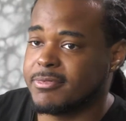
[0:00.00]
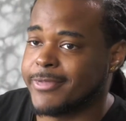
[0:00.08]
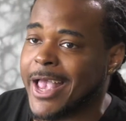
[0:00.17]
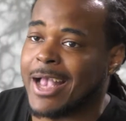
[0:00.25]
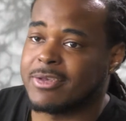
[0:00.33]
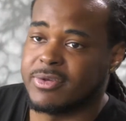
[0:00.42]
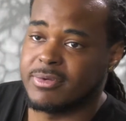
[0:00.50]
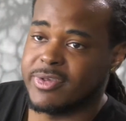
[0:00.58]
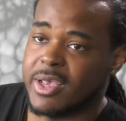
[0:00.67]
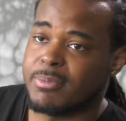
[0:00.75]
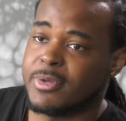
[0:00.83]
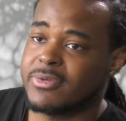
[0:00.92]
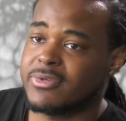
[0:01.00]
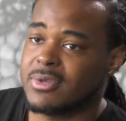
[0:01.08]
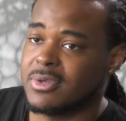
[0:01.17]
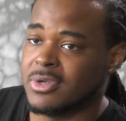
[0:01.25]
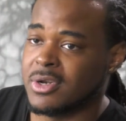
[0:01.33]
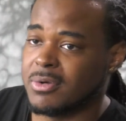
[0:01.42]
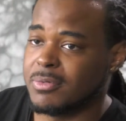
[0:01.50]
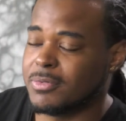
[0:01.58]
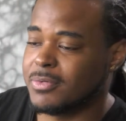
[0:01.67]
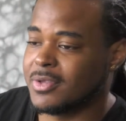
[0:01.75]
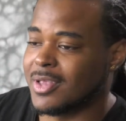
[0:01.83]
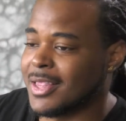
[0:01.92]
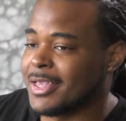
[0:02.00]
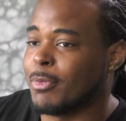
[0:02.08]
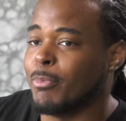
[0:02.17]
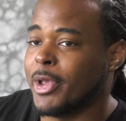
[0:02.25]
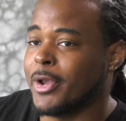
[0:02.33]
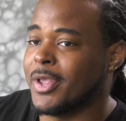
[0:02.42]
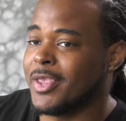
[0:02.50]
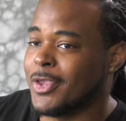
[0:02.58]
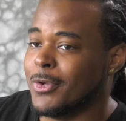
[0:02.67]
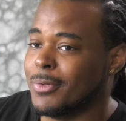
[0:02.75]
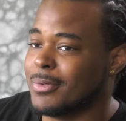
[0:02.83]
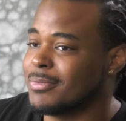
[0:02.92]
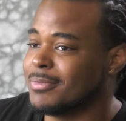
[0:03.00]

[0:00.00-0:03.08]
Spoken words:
the action segments, you know, because I like to marry cute